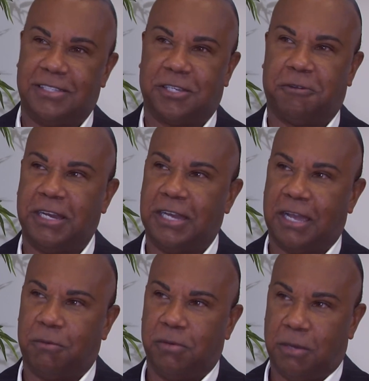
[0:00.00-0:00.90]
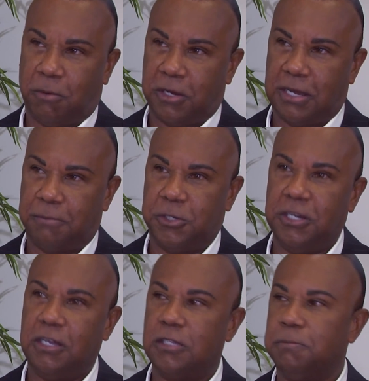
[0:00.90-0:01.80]
It's a great networking
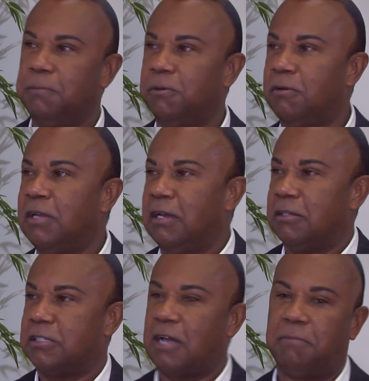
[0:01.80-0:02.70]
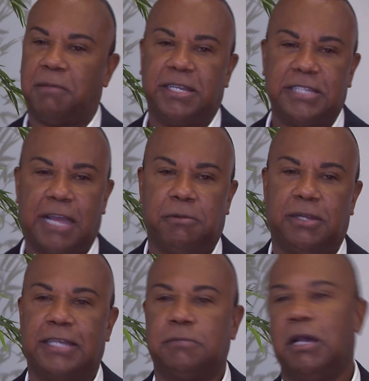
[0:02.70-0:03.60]
opportunity, because people will stop by my table
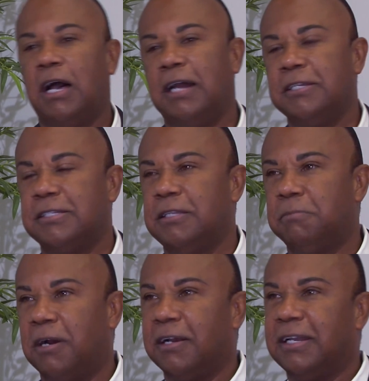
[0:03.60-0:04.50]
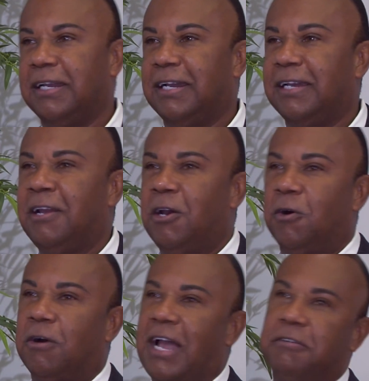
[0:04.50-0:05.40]
and ask me, how do you see the market?
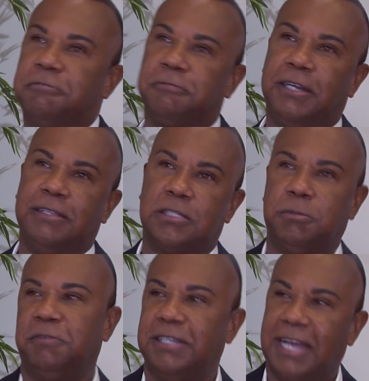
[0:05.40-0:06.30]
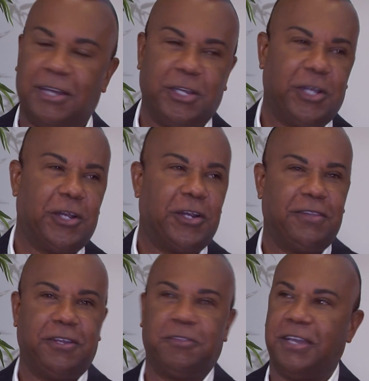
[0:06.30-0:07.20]
Or I have a friend that's moving down here
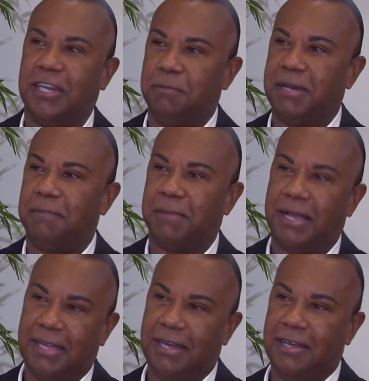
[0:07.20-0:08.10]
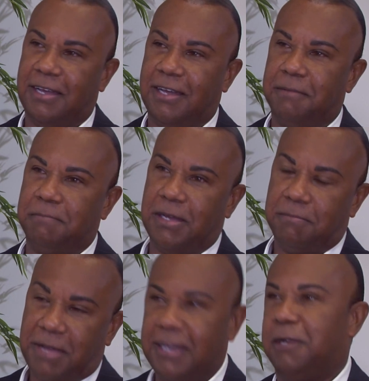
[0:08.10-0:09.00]
and they're thinking about
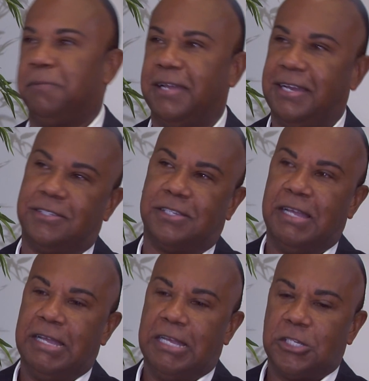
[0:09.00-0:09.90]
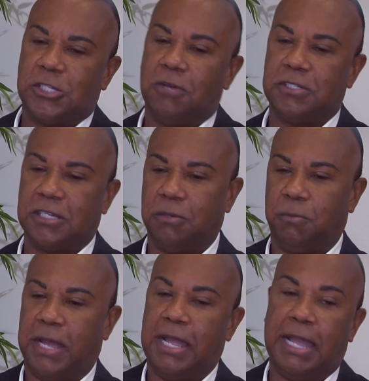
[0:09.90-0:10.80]
buying a place. So it's a good
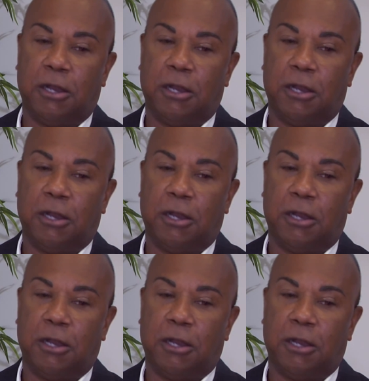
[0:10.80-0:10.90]
way.